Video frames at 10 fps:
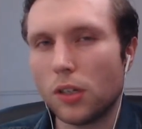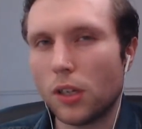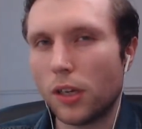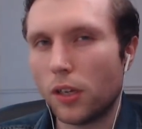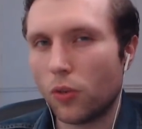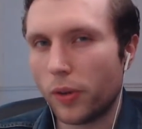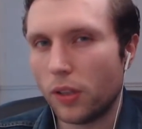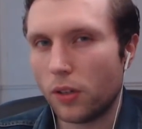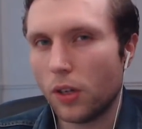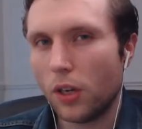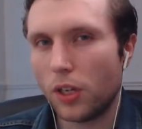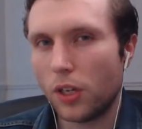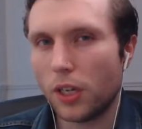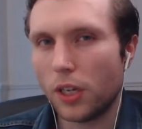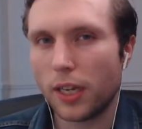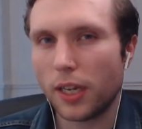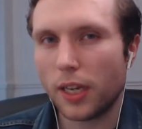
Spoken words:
Like, when you can get like